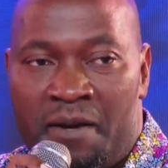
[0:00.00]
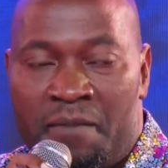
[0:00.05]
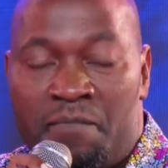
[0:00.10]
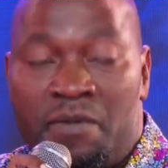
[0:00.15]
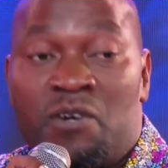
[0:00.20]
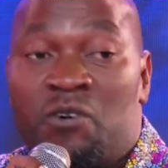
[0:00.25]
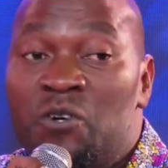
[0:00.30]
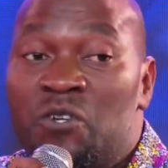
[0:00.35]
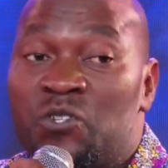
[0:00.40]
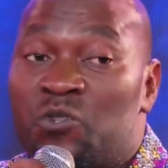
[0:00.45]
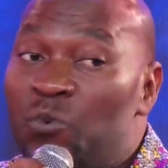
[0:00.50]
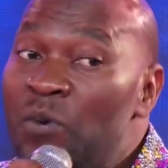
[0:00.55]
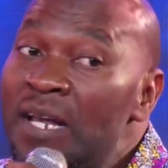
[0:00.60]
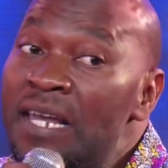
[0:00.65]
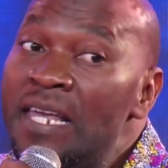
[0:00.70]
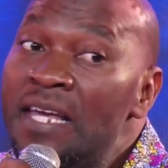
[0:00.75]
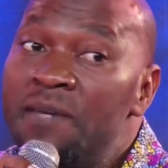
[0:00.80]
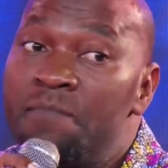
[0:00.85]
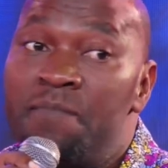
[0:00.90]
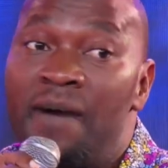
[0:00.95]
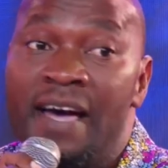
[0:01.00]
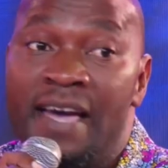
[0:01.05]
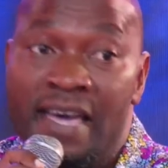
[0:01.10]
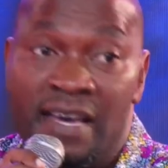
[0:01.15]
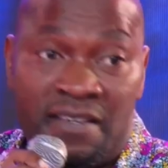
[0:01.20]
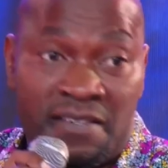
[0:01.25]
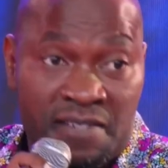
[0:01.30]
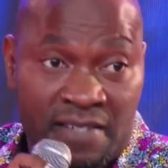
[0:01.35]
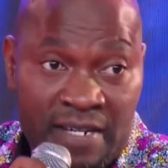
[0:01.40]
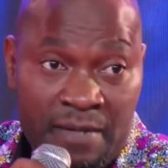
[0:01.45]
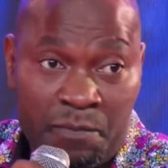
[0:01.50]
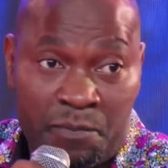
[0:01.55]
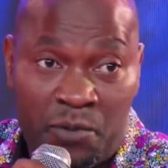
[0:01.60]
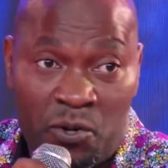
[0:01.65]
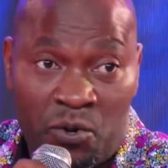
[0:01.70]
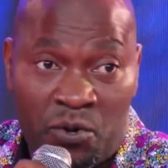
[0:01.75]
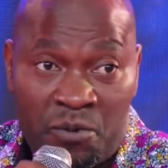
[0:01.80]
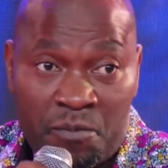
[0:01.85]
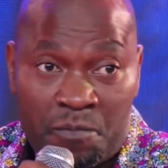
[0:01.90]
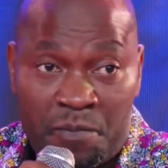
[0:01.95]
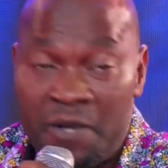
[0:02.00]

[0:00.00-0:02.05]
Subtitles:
because we lead by example.